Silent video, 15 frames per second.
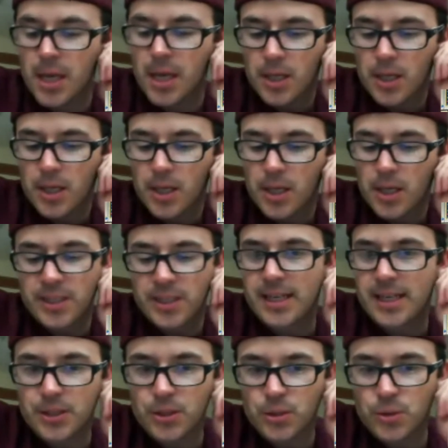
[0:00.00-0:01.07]
So we
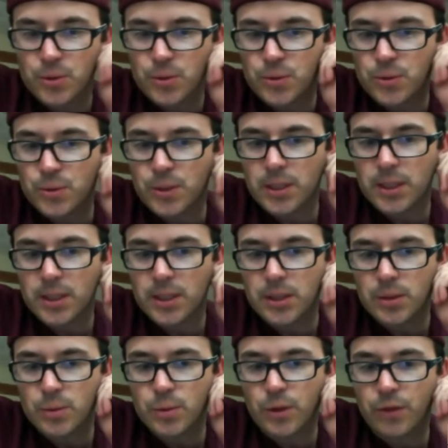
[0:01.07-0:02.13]
decided to
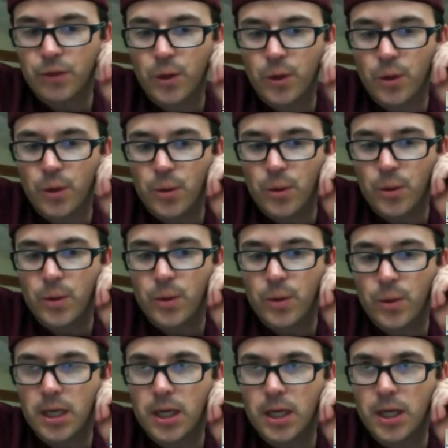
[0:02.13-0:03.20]
throw
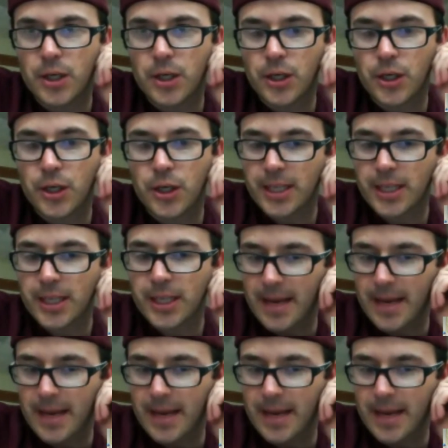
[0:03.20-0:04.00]
Nerd Camp.